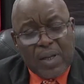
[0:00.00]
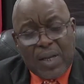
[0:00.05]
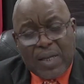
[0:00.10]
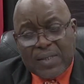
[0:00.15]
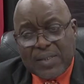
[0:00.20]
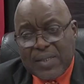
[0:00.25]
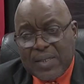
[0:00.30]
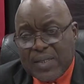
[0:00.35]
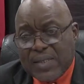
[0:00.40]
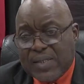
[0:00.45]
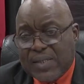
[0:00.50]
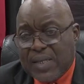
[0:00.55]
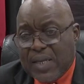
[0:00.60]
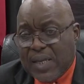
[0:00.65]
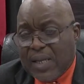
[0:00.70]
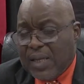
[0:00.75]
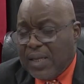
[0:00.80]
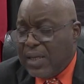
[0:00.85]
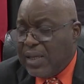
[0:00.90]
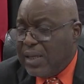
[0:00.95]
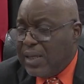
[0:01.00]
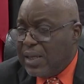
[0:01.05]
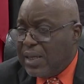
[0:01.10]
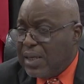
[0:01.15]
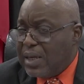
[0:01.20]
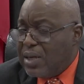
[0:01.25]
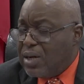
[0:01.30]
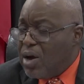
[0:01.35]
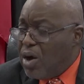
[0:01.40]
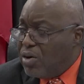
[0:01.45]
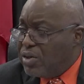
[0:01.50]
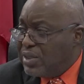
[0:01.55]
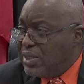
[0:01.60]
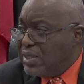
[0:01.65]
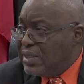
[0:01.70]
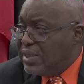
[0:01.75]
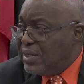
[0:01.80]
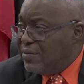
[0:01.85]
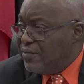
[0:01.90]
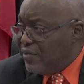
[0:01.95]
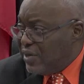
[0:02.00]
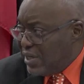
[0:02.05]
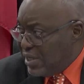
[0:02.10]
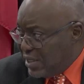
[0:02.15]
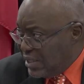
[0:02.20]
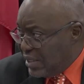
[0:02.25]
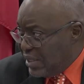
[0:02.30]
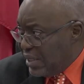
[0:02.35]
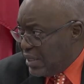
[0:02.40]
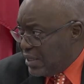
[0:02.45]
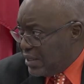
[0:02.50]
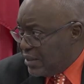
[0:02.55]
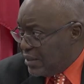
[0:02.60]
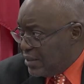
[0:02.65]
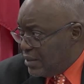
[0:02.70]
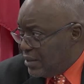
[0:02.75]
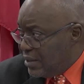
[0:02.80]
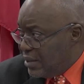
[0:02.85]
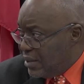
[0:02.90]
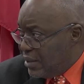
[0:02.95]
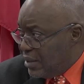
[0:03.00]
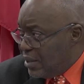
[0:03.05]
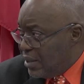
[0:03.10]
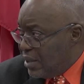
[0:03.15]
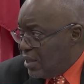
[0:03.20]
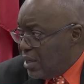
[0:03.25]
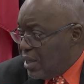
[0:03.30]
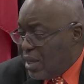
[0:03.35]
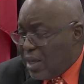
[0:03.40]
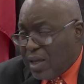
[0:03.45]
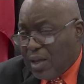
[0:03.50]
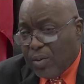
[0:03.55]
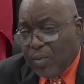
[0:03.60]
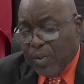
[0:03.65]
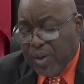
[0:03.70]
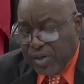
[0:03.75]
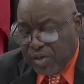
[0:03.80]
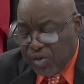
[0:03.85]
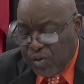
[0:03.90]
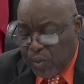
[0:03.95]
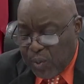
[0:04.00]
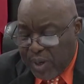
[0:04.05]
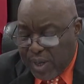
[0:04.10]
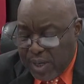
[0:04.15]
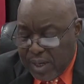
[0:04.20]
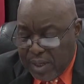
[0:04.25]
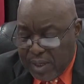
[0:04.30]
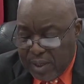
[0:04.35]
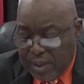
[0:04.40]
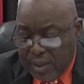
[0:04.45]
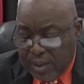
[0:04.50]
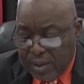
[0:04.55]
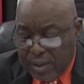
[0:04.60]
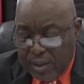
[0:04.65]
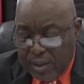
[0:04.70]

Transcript: as they say, cognitive learning, which will